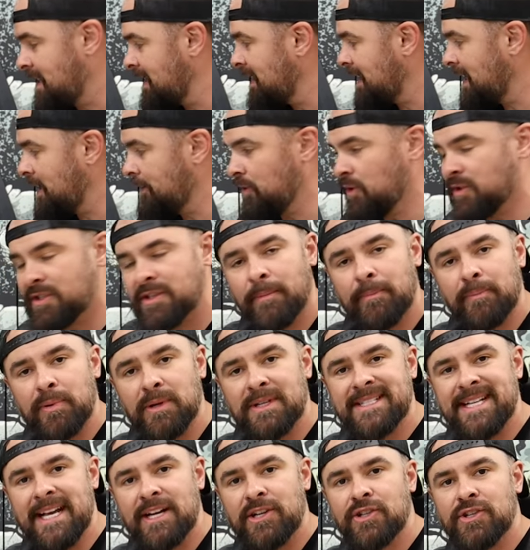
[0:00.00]
gonna give you some
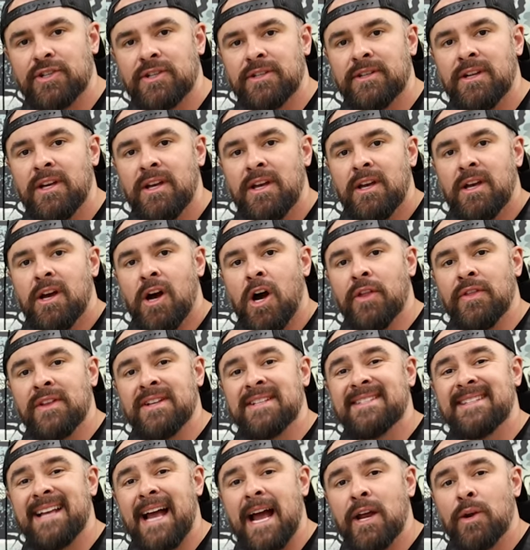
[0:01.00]
protection on the
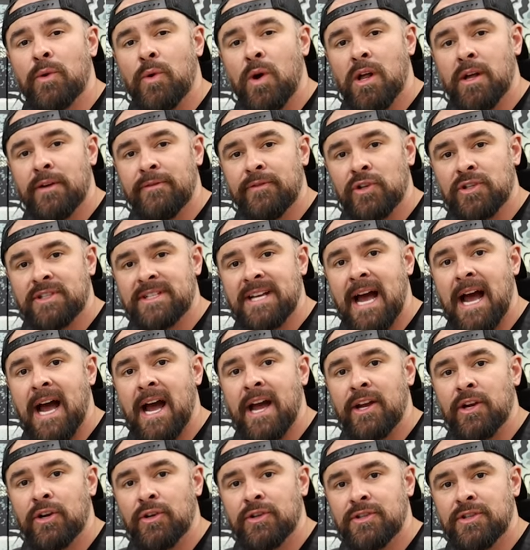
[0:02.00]
sidewall of your
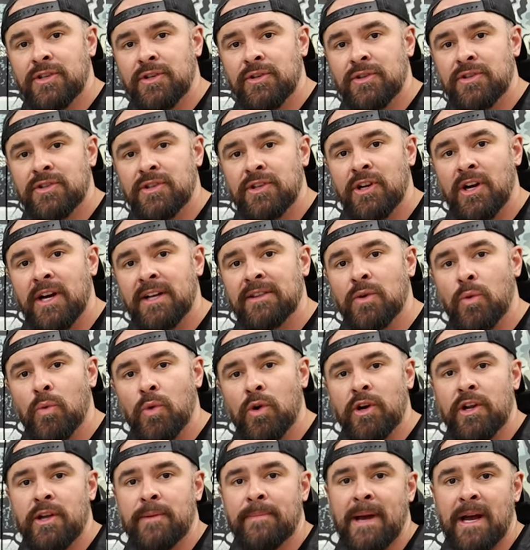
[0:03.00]
tire too, so you don't have to
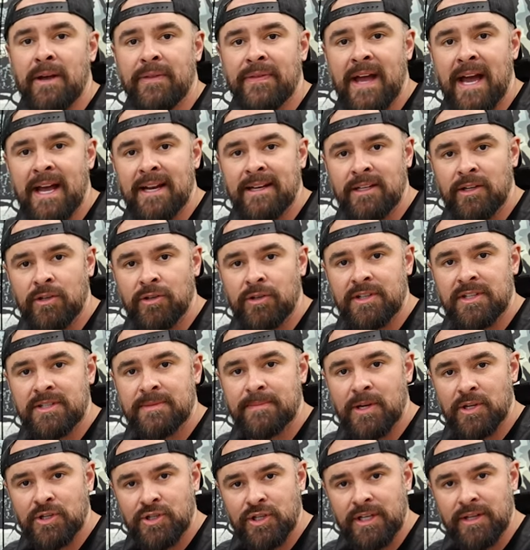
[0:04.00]
worry about that nearly as
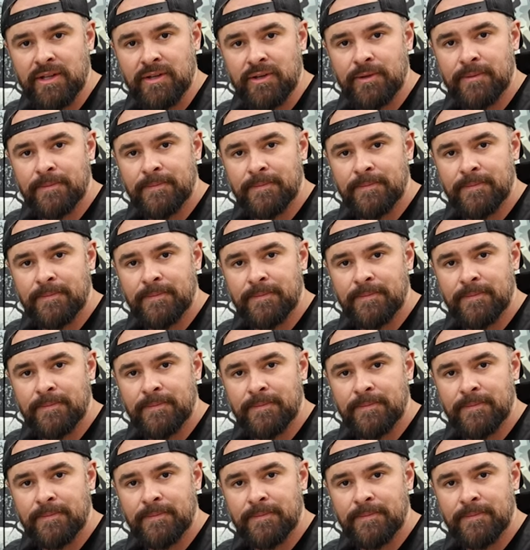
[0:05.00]
much either.